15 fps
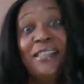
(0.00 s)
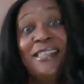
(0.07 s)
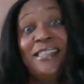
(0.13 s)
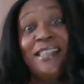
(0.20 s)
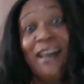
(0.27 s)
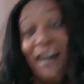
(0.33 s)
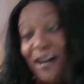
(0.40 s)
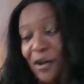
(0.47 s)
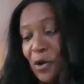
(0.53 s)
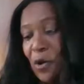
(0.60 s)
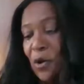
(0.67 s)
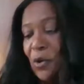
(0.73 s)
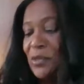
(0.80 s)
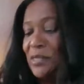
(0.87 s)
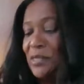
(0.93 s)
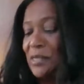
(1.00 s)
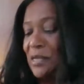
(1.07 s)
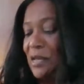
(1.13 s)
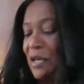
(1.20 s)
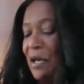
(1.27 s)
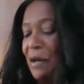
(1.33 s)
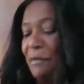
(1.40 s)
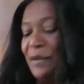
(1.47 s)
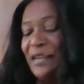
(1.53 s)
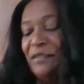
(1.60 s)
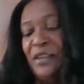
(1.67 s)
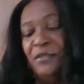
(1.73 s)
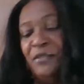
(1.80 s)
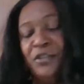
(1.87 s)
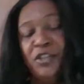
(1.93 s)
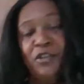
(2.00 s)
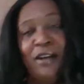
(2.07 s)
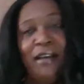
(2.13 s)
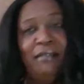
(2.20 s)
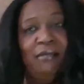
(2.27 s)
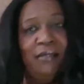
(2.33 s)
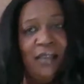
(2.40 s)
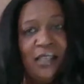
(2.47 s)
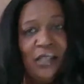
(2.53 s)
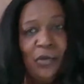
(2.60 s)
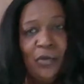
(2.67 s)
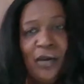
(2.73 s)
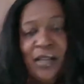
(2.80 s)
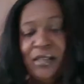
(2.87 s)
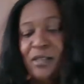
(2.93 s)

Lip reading: tacos, but I've never tried this one.